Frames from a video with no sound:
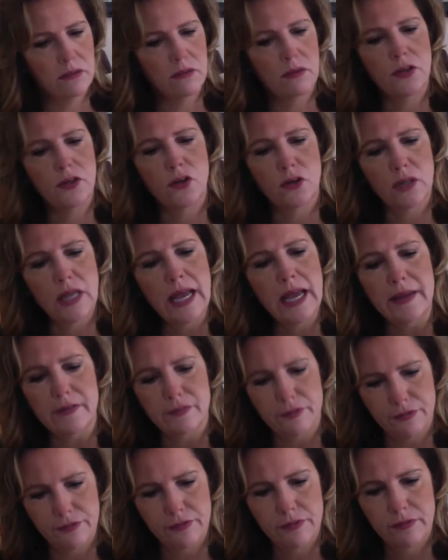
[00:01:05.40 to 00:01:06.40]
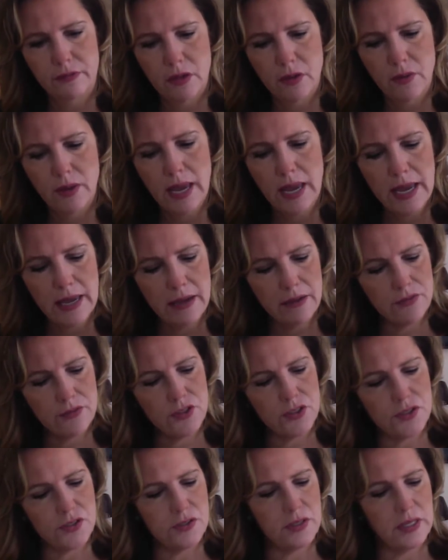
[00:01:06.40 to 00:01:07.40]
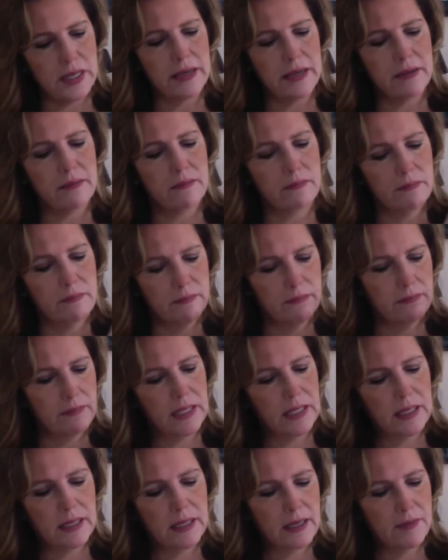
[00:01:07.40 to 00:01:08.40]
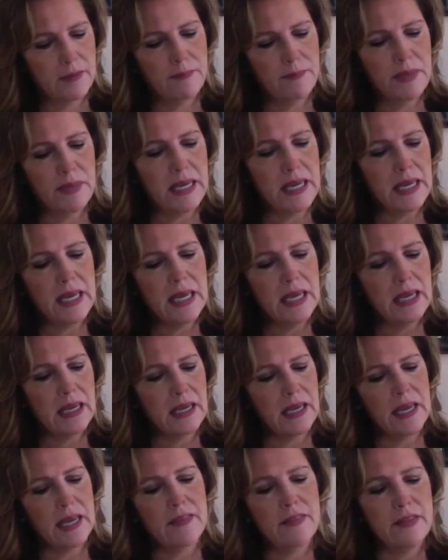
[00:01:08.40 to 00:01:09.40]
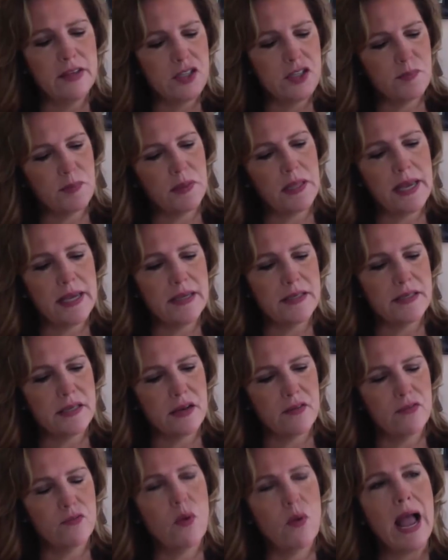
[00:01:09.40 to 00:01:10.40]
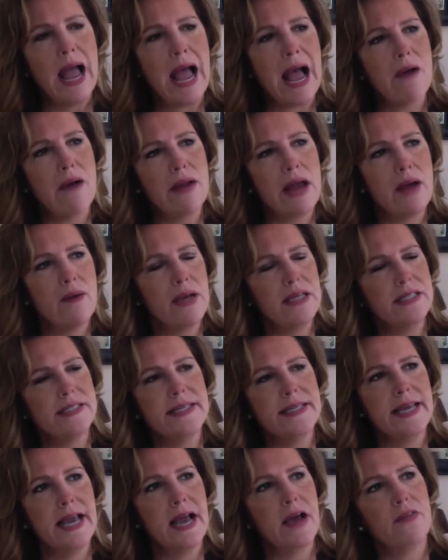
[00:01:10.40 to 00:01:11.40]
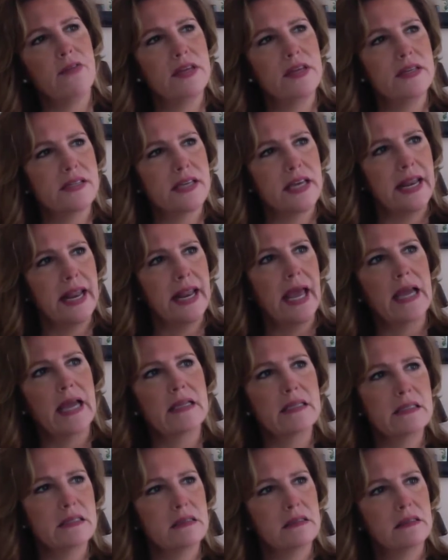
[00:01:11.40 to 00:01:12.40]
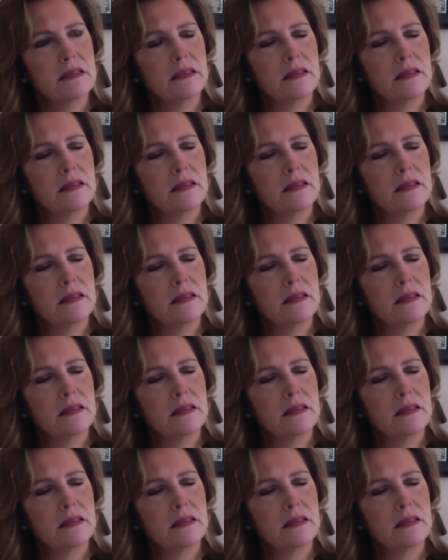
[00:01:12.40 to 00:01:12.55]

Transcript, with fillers: your life, okay? Just like being in this place of, wow, now I see how things connect.